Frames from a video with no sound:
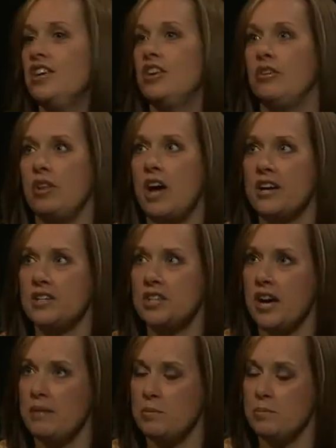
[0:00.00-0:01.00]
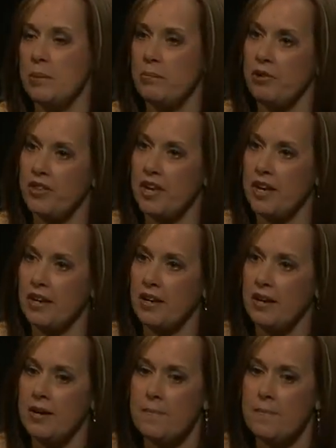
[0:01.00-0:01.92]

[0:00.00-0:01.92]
You know, a lot of times people think